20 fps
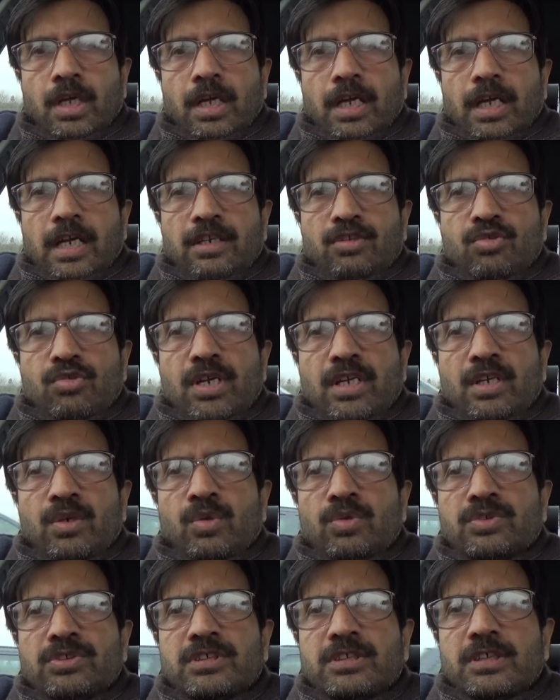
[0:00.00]
and to
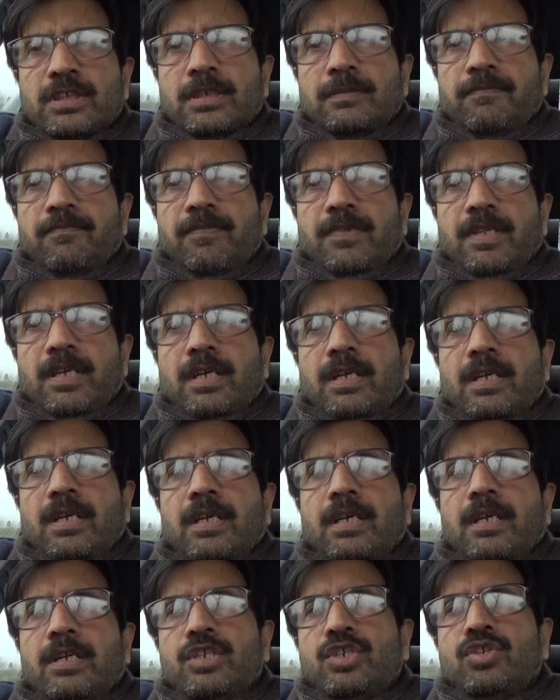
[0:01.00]
diagnose uh,
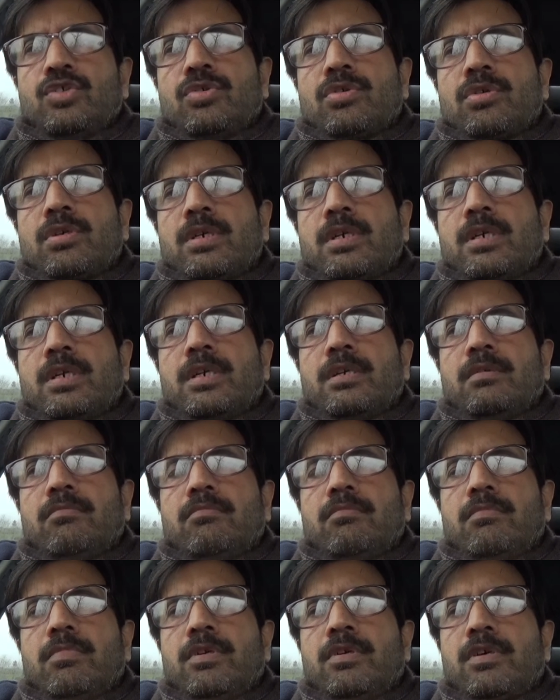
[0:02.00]
uh, your uh,
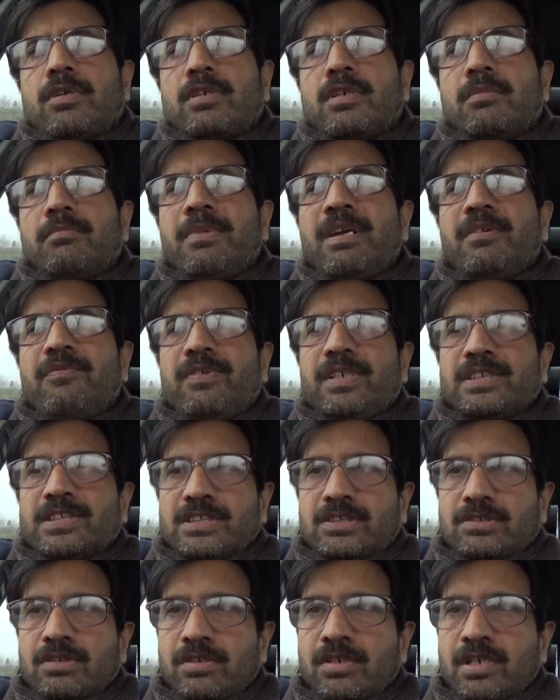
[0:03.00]
doctor may
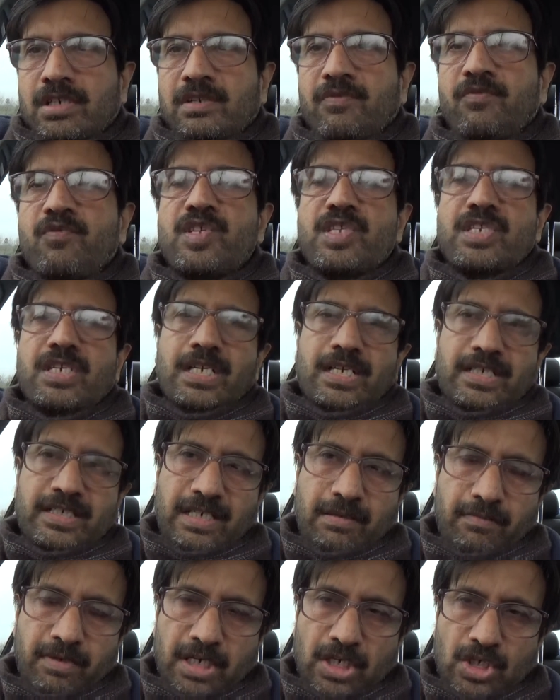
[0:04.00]
first conduct a physical
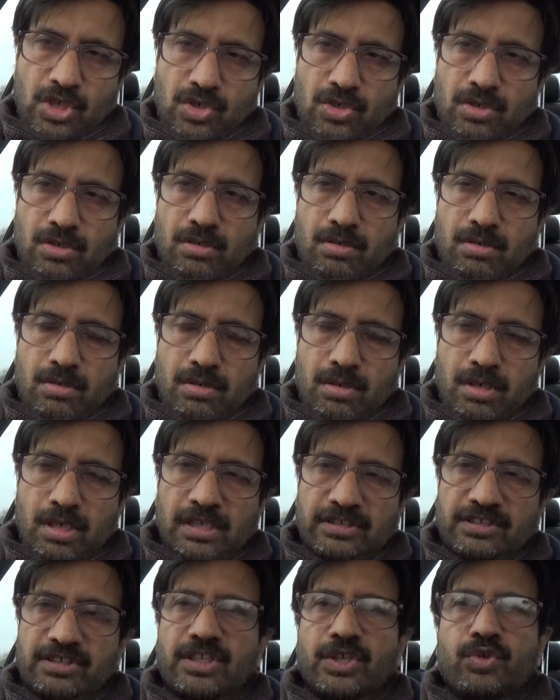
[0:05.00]
examination
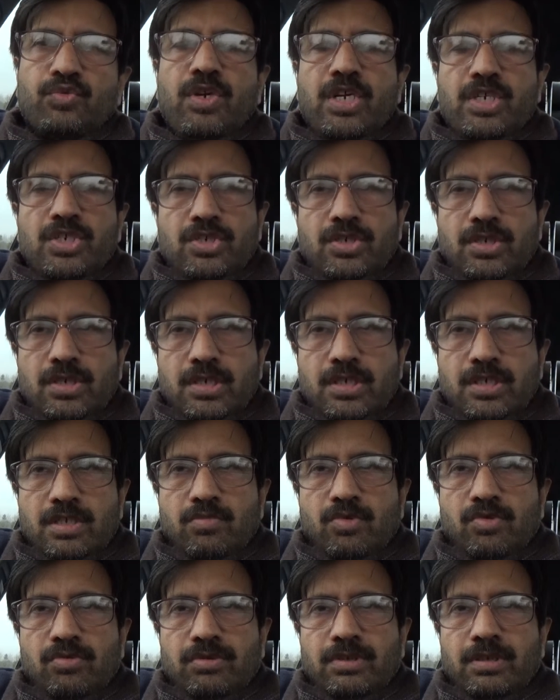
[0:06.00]
ask the questions
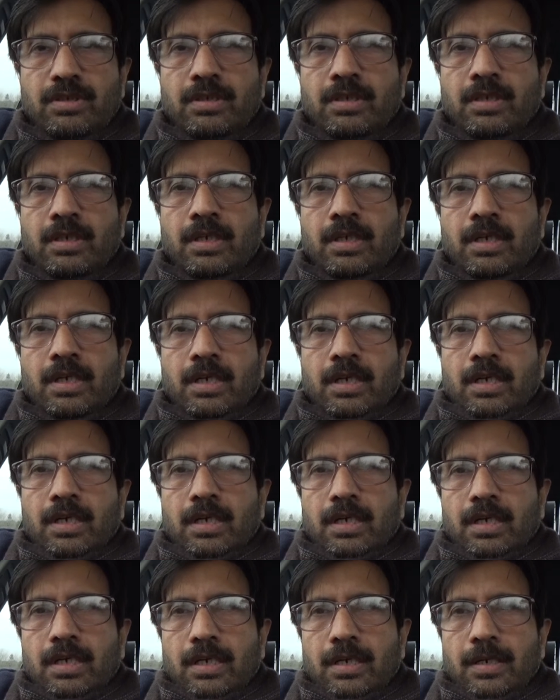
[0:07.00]
about the
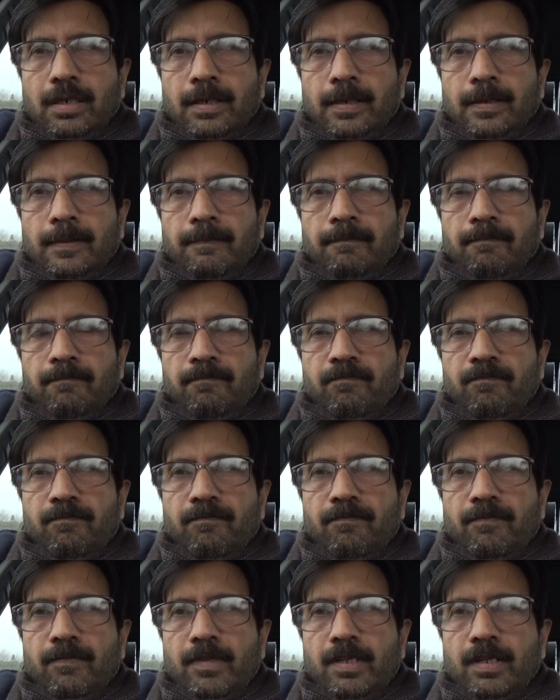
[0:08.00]
um,
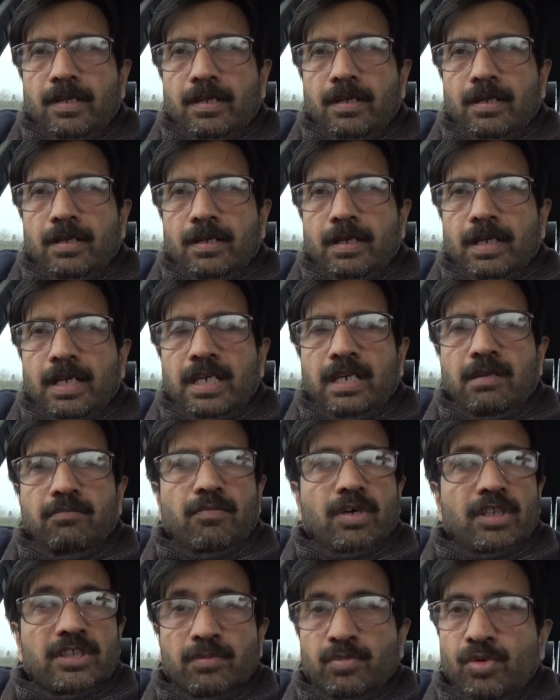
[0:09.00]
uh, any
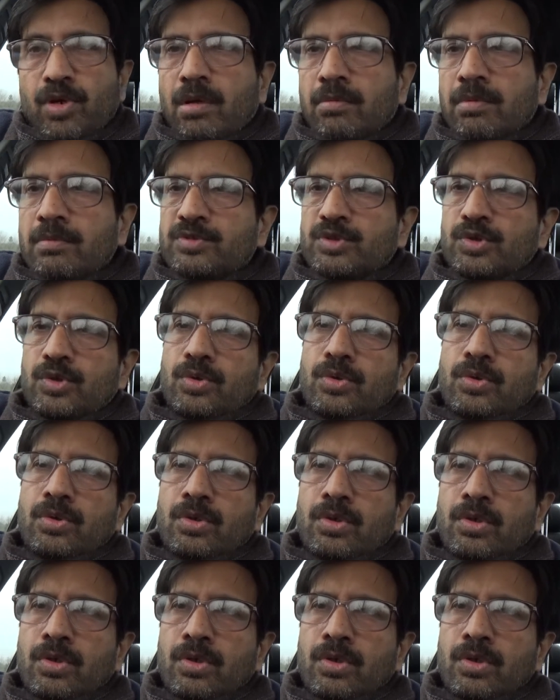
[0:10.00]
other problems you know